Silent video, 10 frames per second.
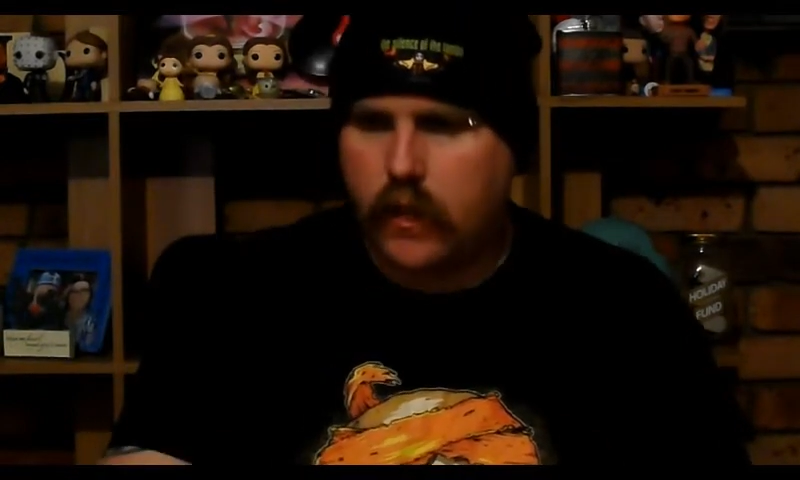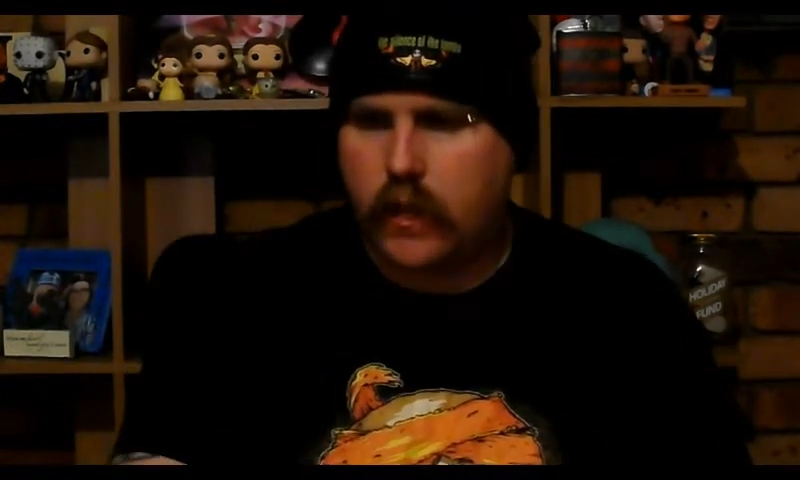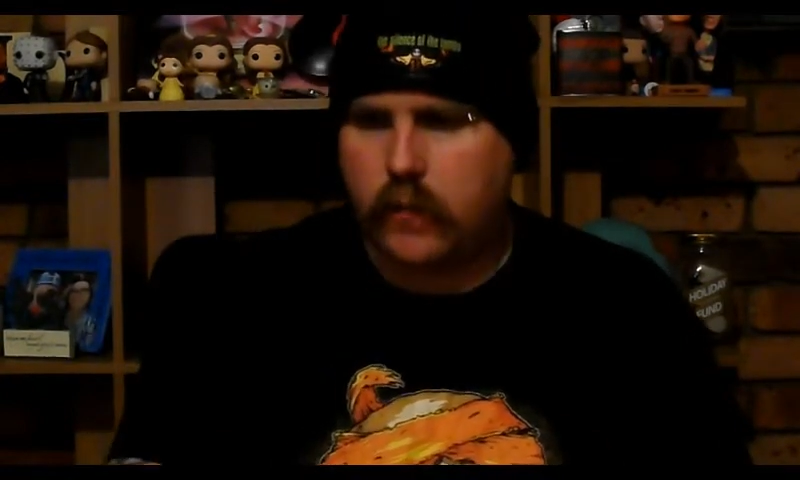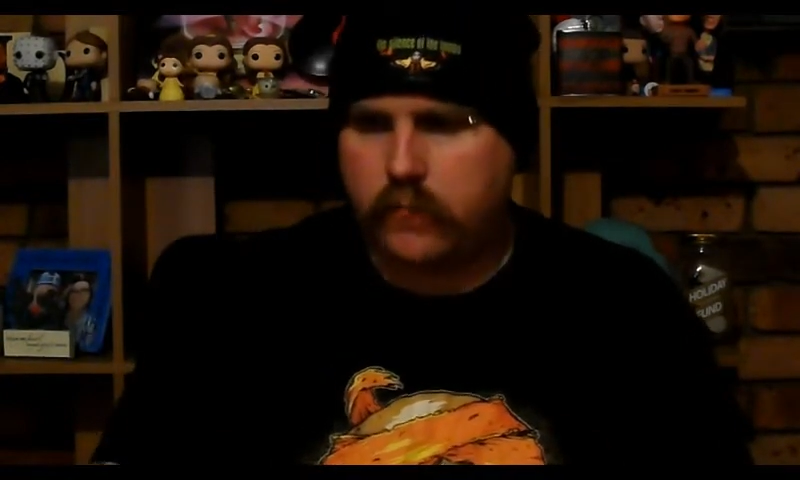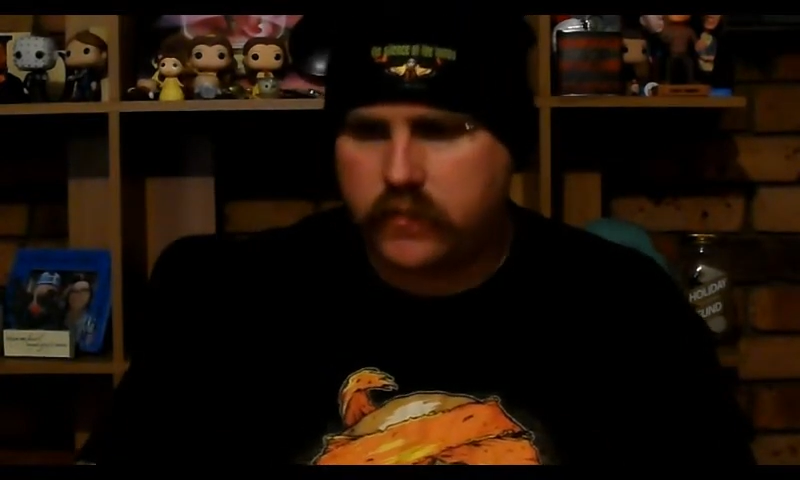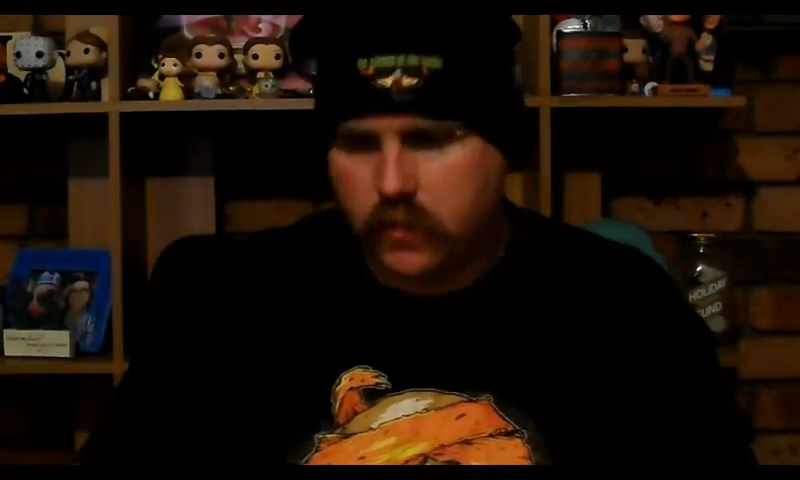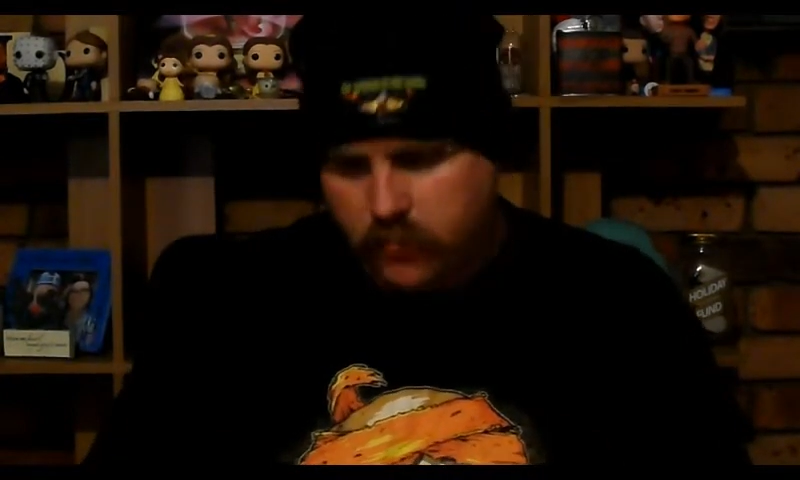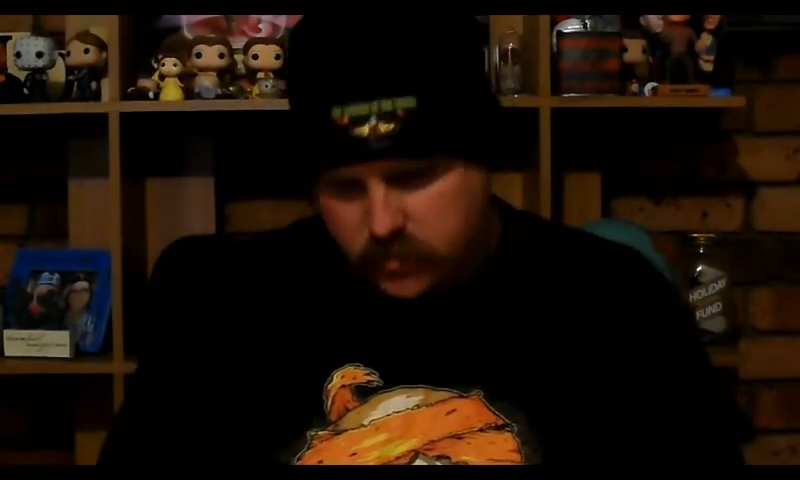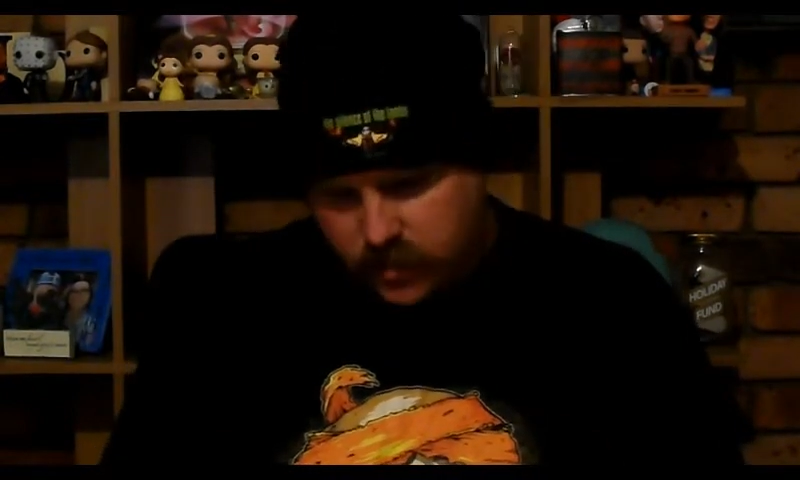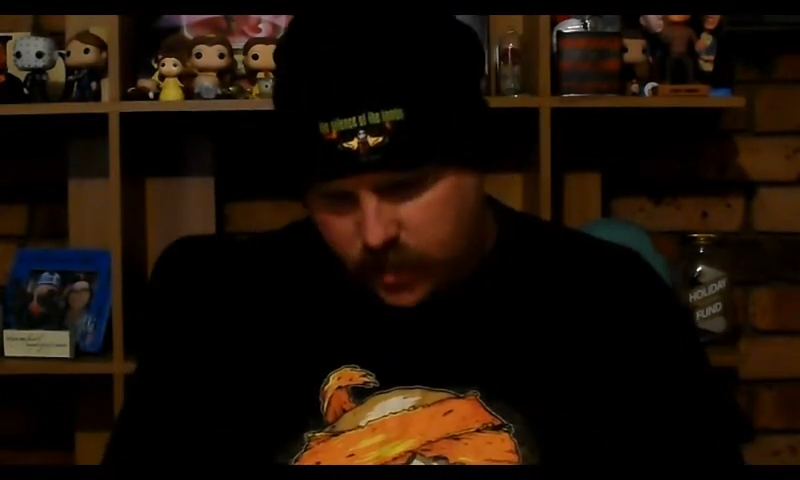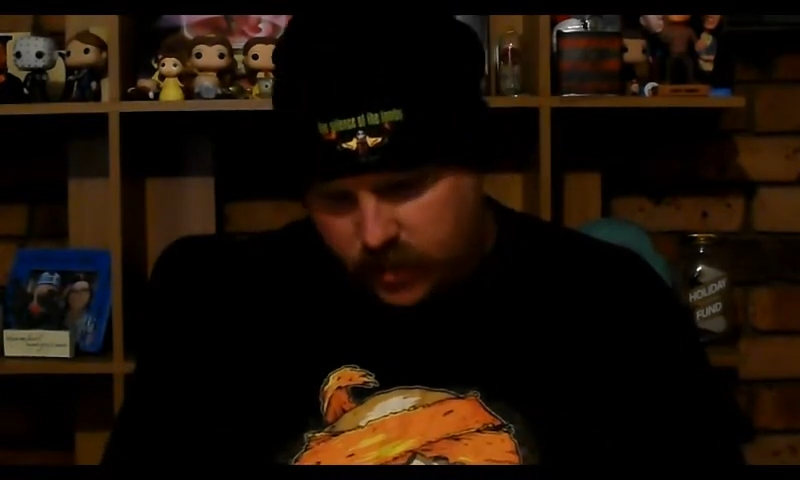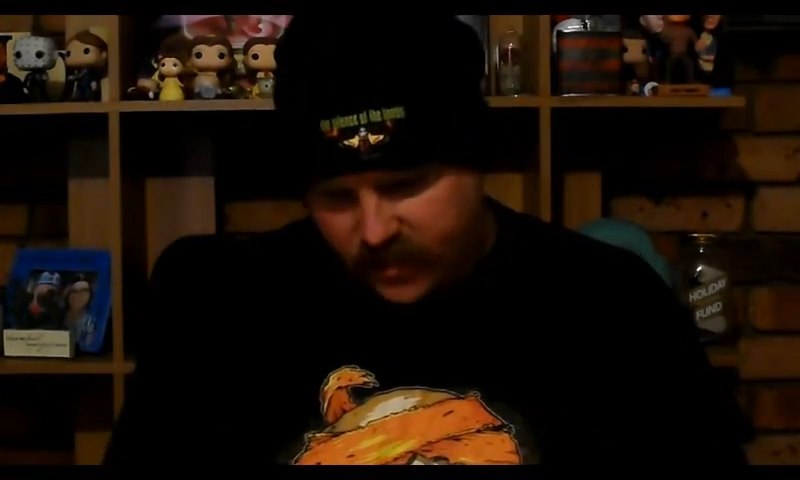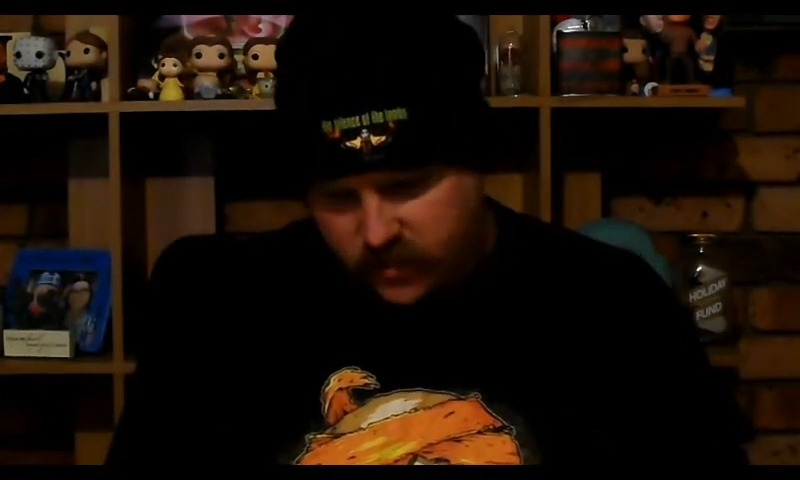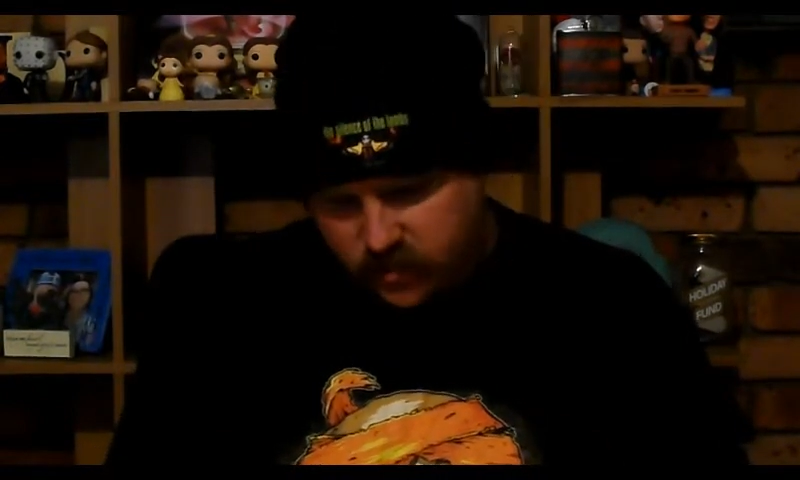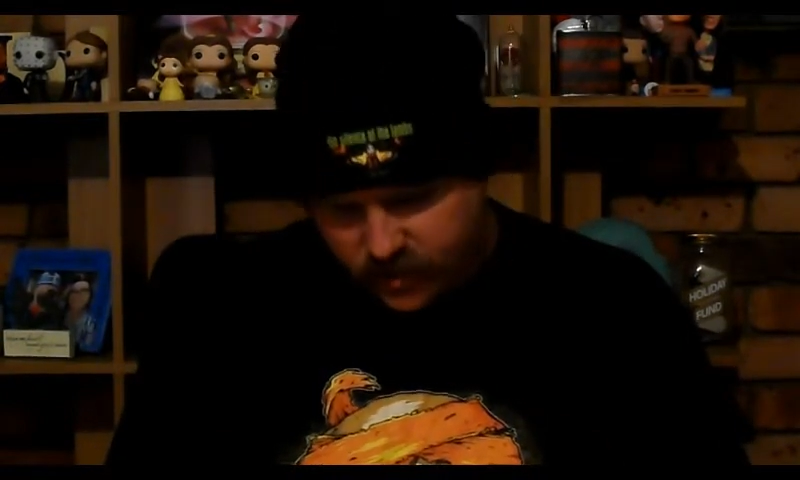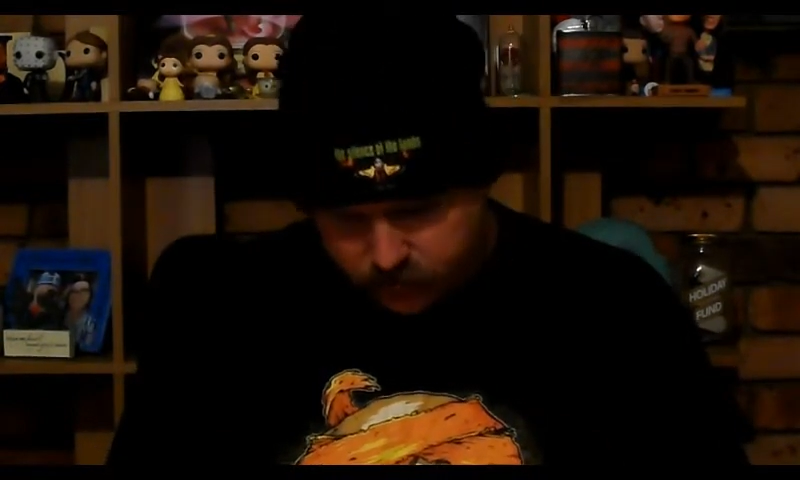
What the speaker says: So I'm going to start collecting